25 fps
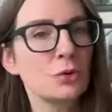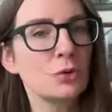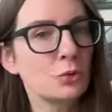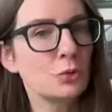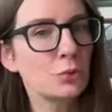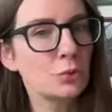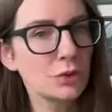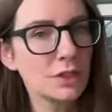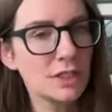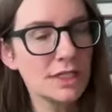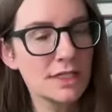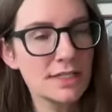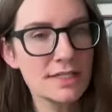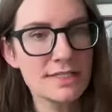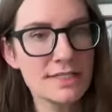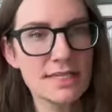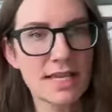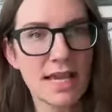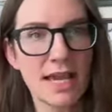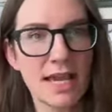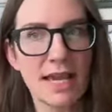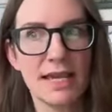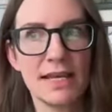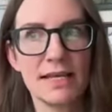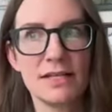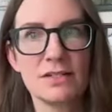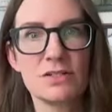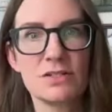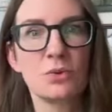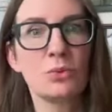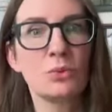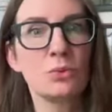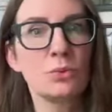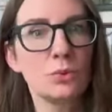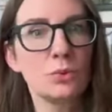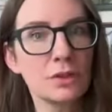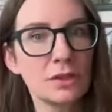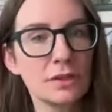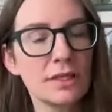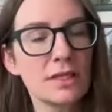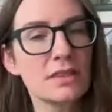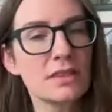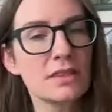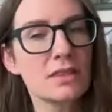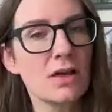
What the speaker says: redesigned really